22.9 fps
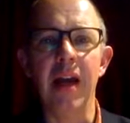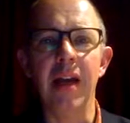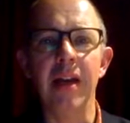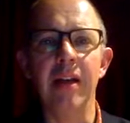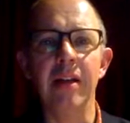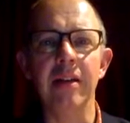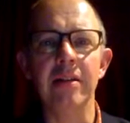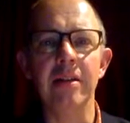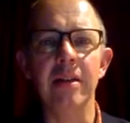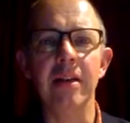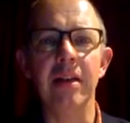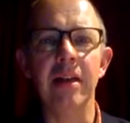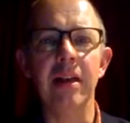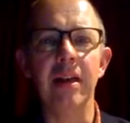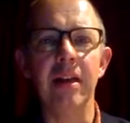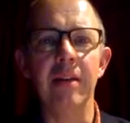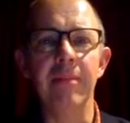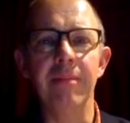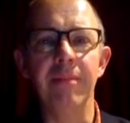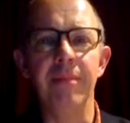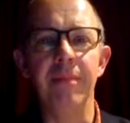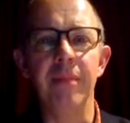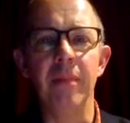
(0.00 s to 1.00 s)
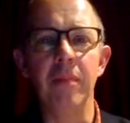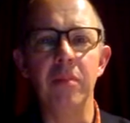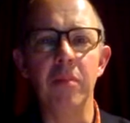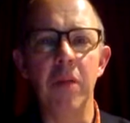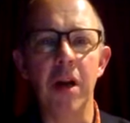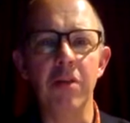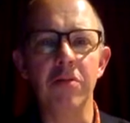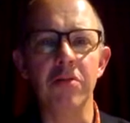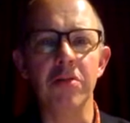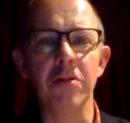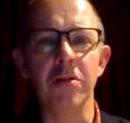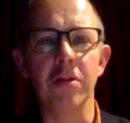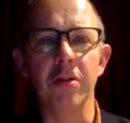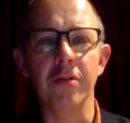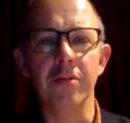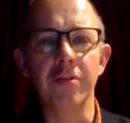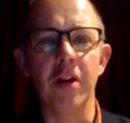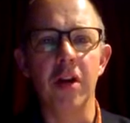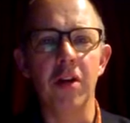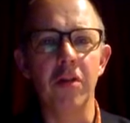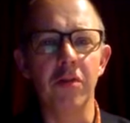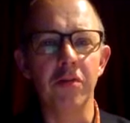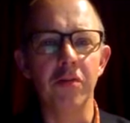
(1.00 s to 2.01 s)
and
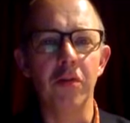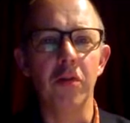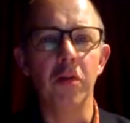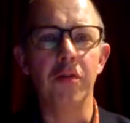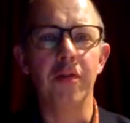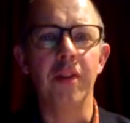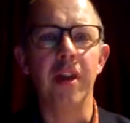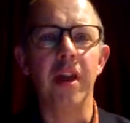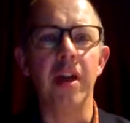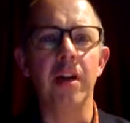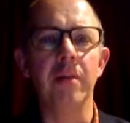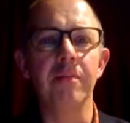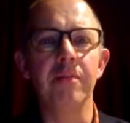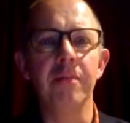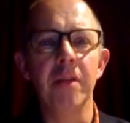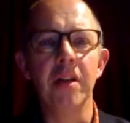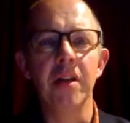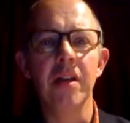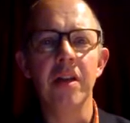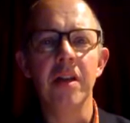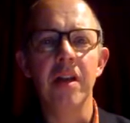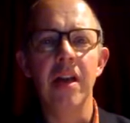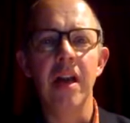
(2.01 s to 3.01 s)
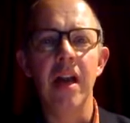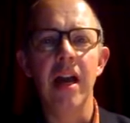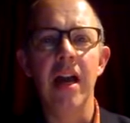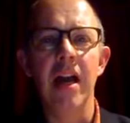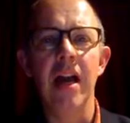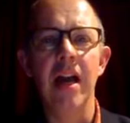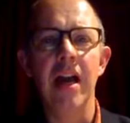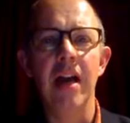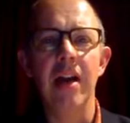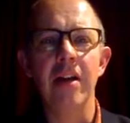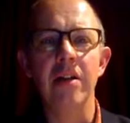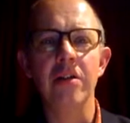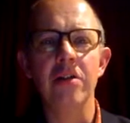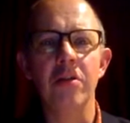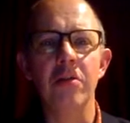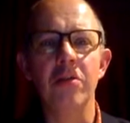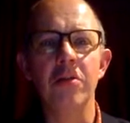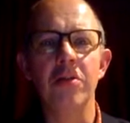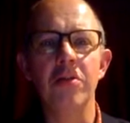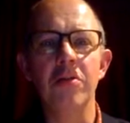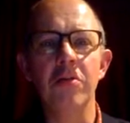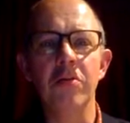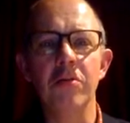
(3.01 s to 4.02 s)
Microsoft are involved there. So
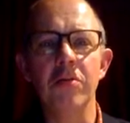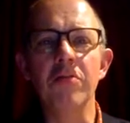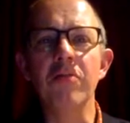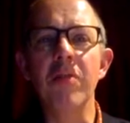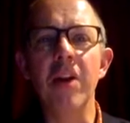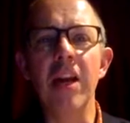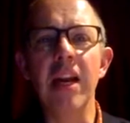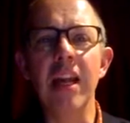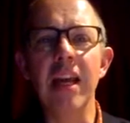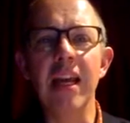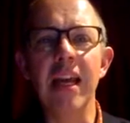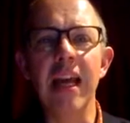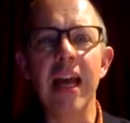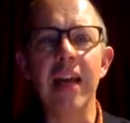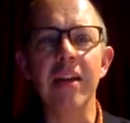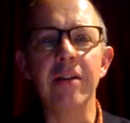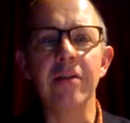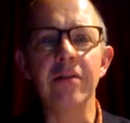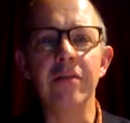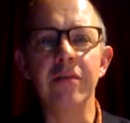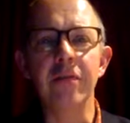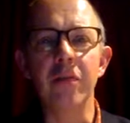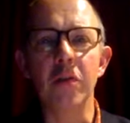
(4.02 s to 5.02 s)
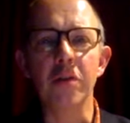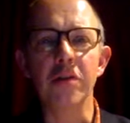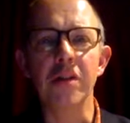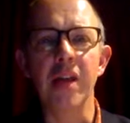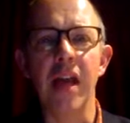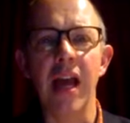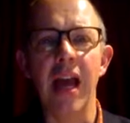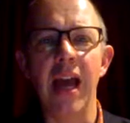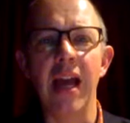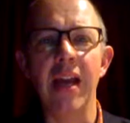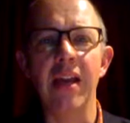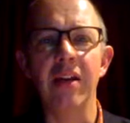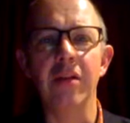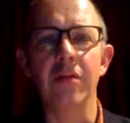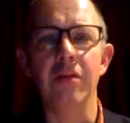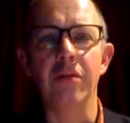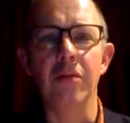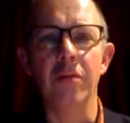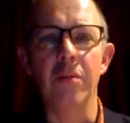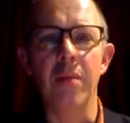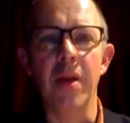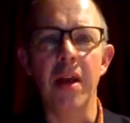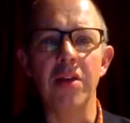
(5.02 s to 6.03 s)
the students really get first-hand
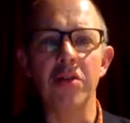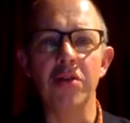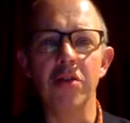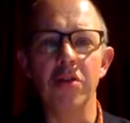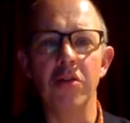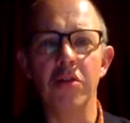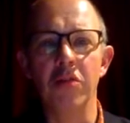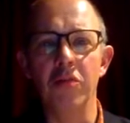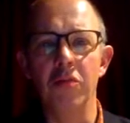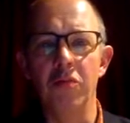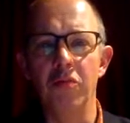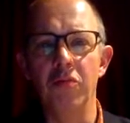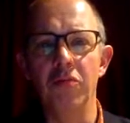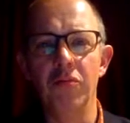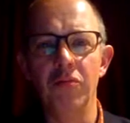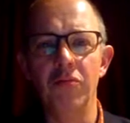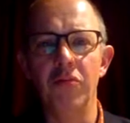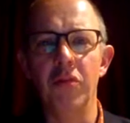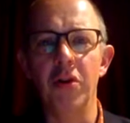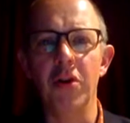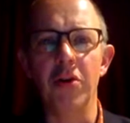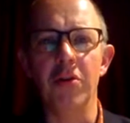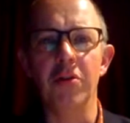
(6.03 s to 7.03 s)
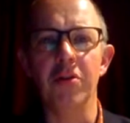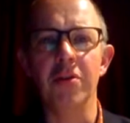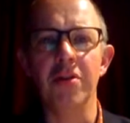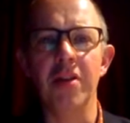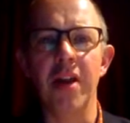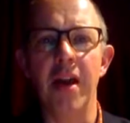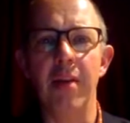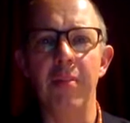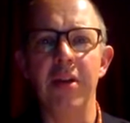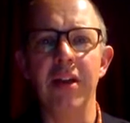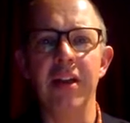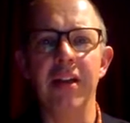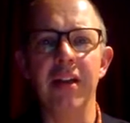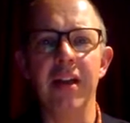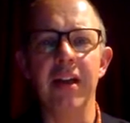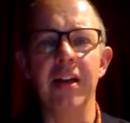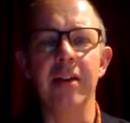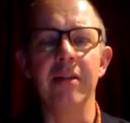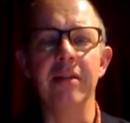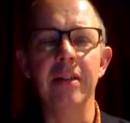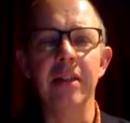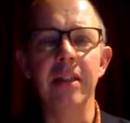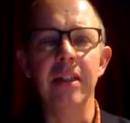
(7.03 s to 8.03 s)
information on what all is happening
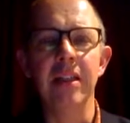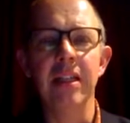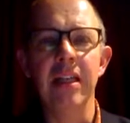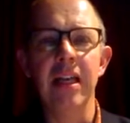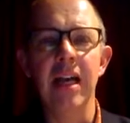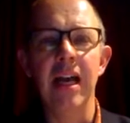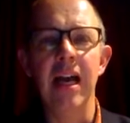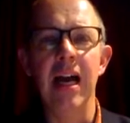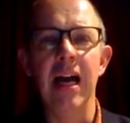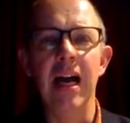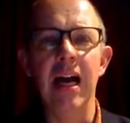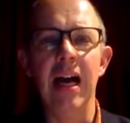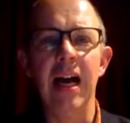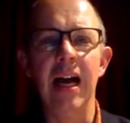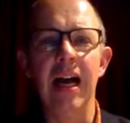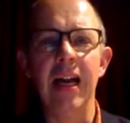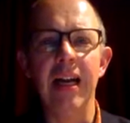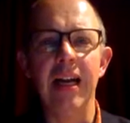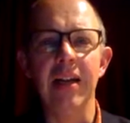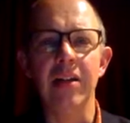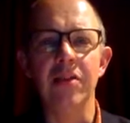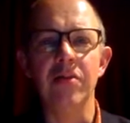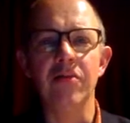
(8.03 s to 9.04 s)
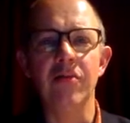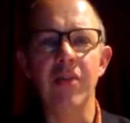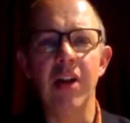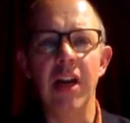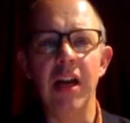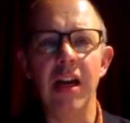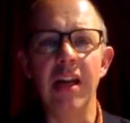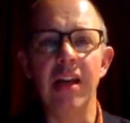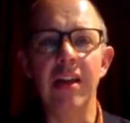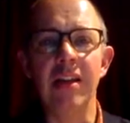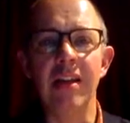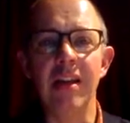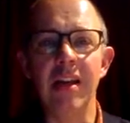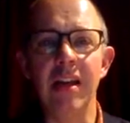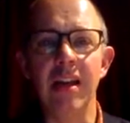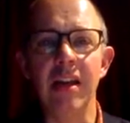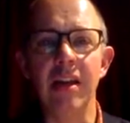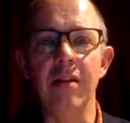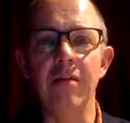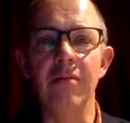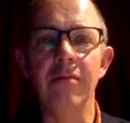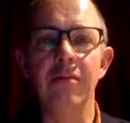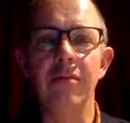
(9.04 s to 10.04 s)
there. And that's really key
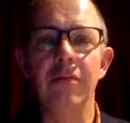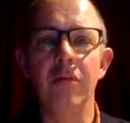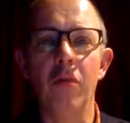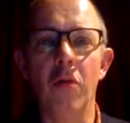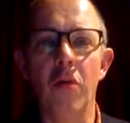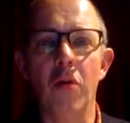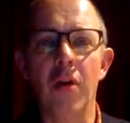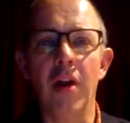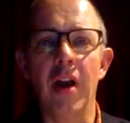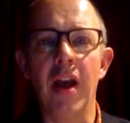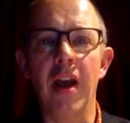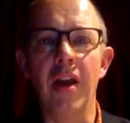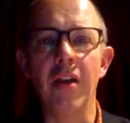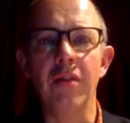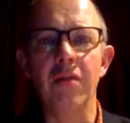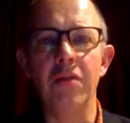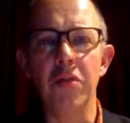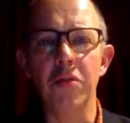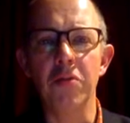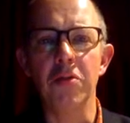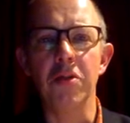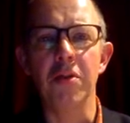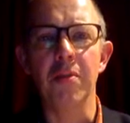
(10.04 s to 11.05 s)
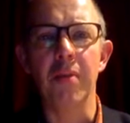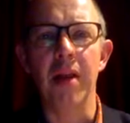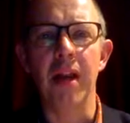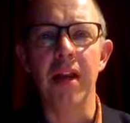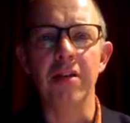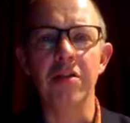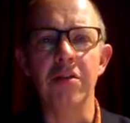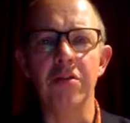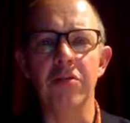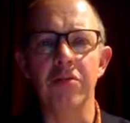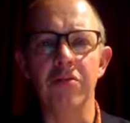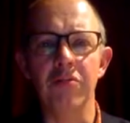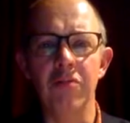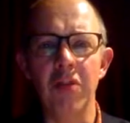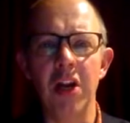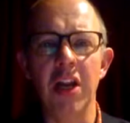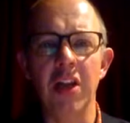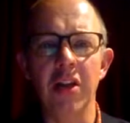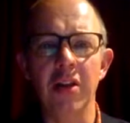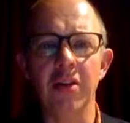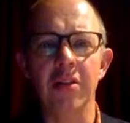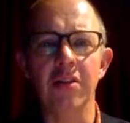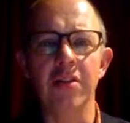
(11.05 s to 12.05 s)
for a future manager to
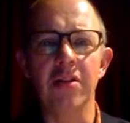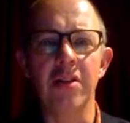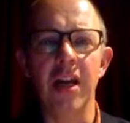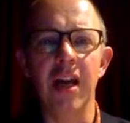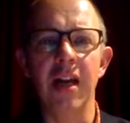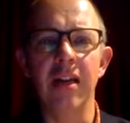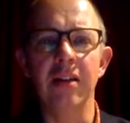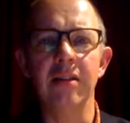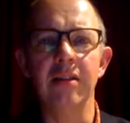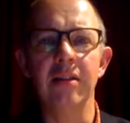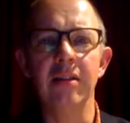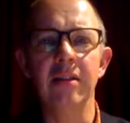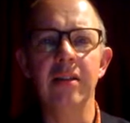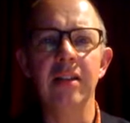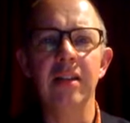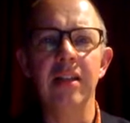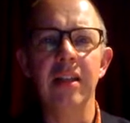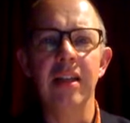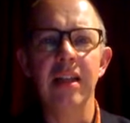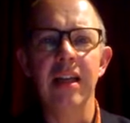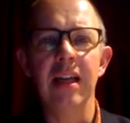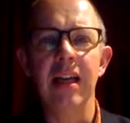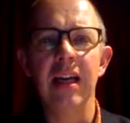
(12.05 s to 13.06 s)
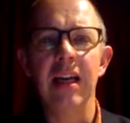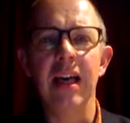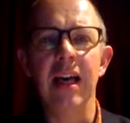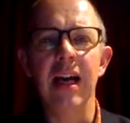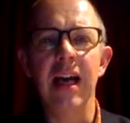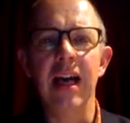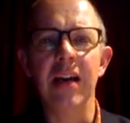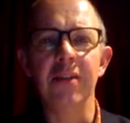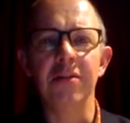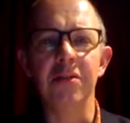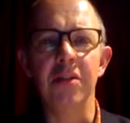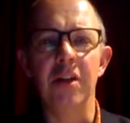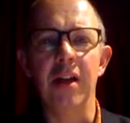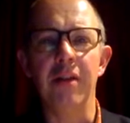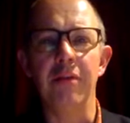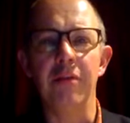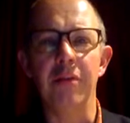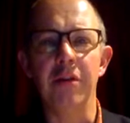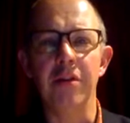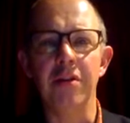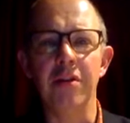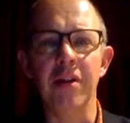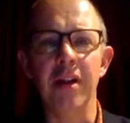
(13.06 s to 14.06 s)
really understand how to
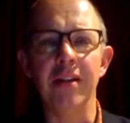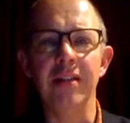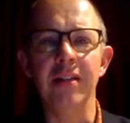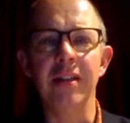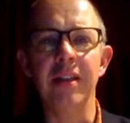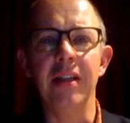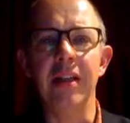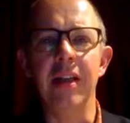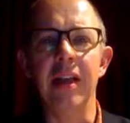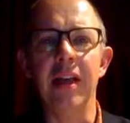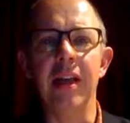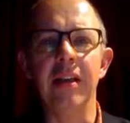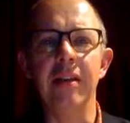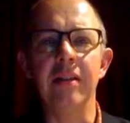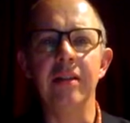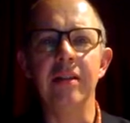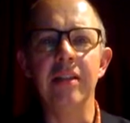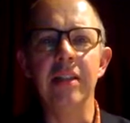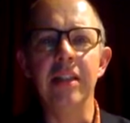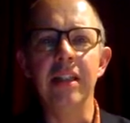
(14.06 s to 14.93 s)
leverage IT and